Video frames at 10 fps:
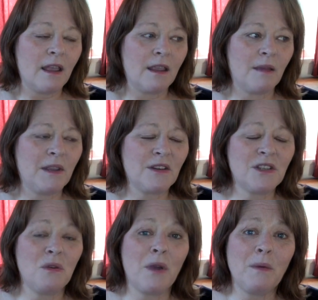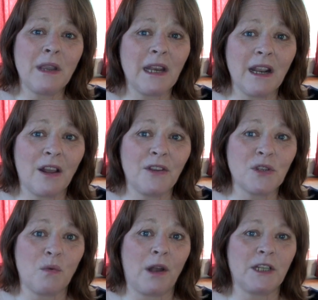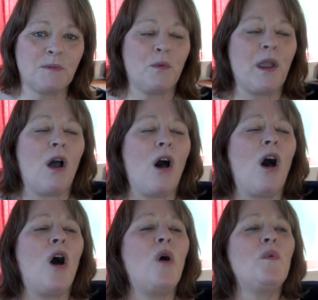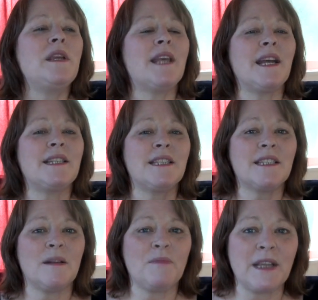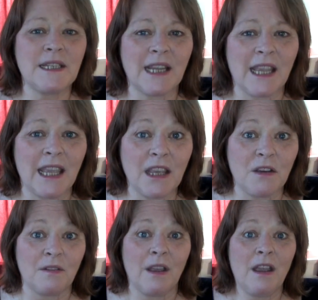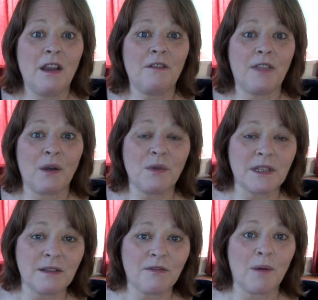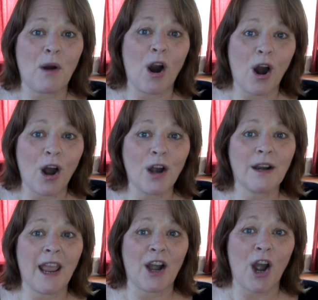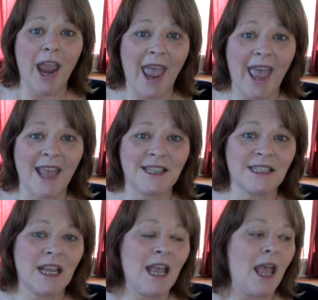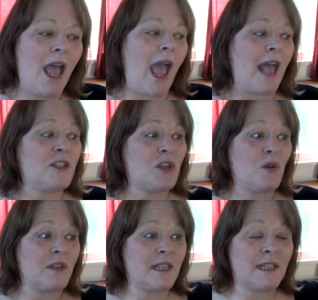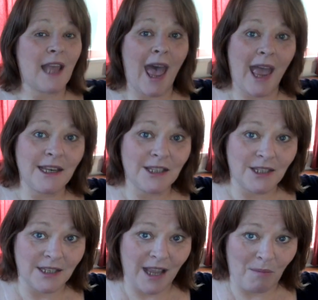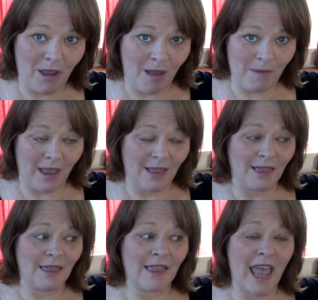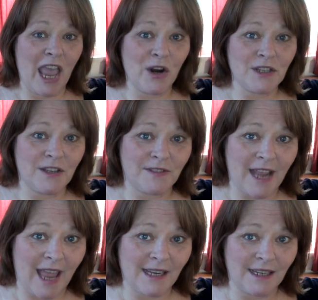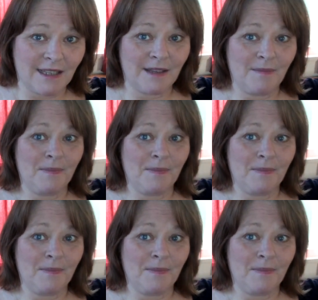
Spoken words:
I mean, there's no way we could eat all those walnuts, but we always had something to give that was from our heart and our hands. And so the sadness just kept coming, layers of sadness.